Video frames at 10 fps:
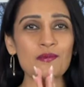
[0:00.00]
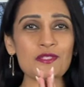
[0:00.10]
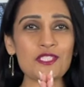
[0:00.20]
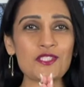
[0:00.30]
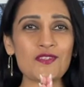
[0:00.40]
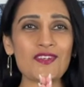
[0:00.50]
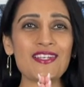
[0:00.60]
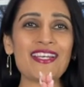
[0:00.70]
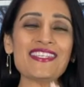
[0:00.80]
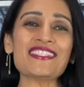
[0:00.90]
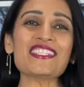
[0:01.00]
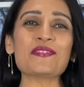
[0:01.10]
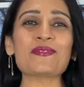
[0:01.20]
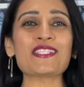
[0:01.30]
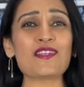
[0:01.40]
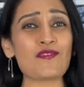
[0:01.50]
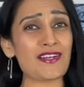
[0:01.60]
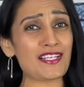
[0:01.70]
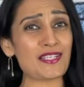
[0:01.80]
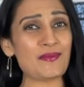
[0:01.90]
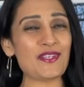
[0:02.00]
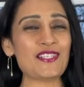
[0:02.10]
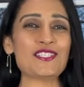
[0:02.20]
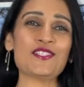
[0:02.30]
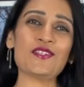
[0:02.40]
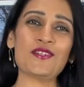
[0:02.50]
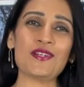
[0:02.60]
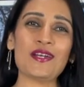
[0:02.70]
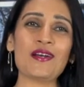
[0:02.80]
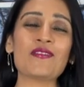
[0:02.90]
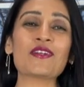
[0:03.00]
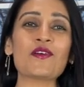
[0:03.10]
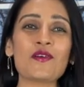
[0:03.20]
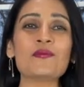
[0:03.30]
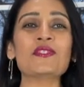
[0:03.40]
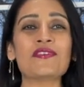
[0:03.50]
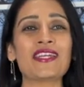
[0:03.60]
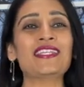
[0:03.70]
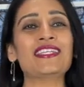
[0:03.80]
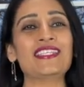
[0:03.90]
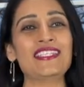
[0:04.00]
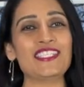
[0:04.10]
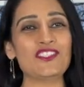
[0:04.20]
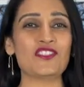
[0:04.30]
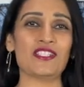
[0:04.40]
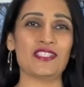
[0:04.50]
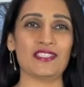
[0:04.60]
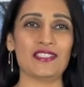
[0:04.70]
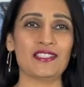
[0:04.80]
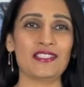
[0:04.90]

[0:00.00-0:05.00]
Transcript: Namaste to all. I, Sangita Patel, welcome you all to our own divine healing channel.